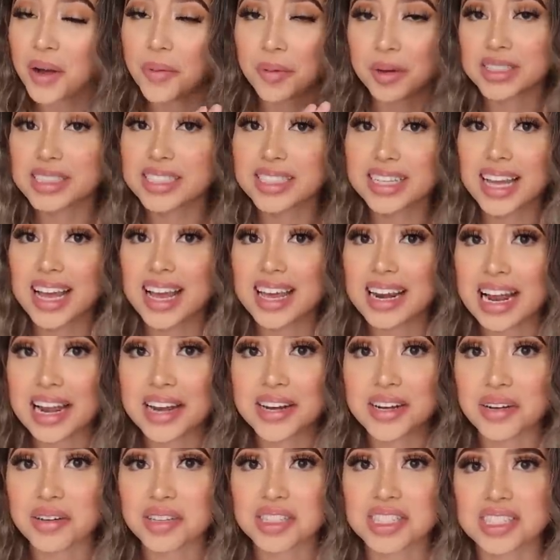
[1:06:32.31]
Once again,
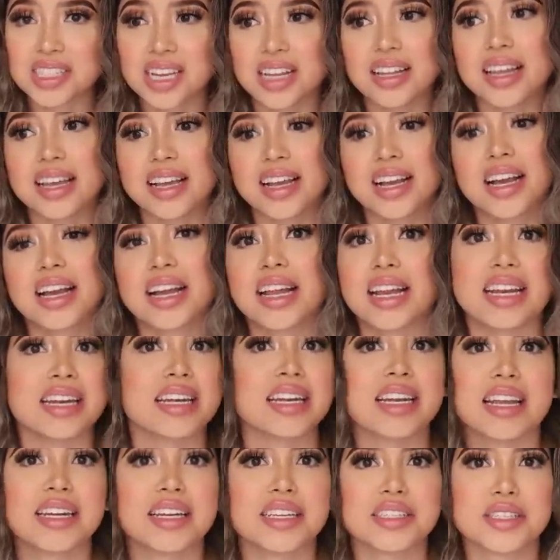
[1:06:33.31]
I know it's not like,
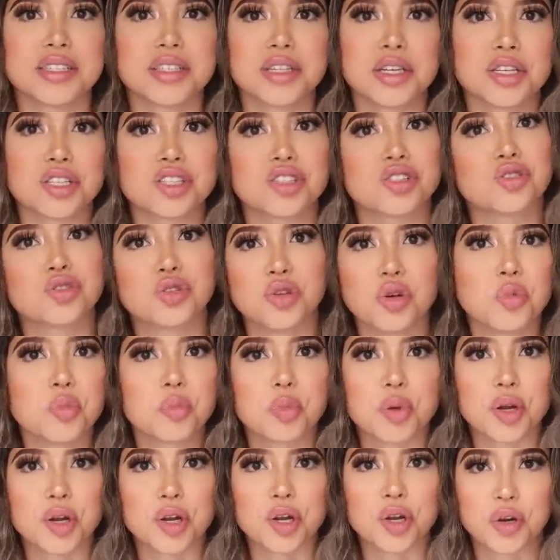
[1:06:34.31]
it doesn't look
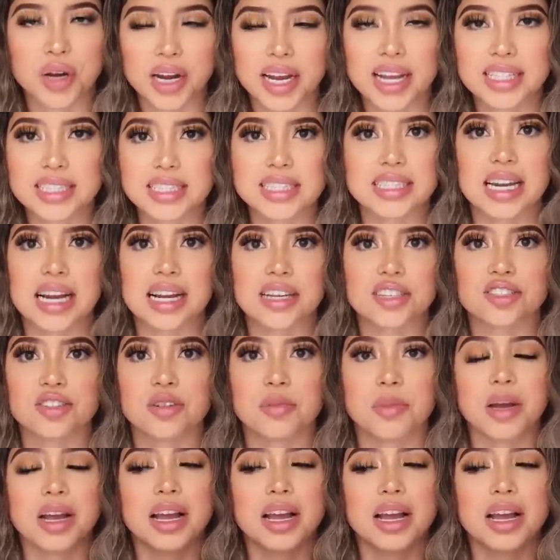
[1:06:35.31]
super crazy natural,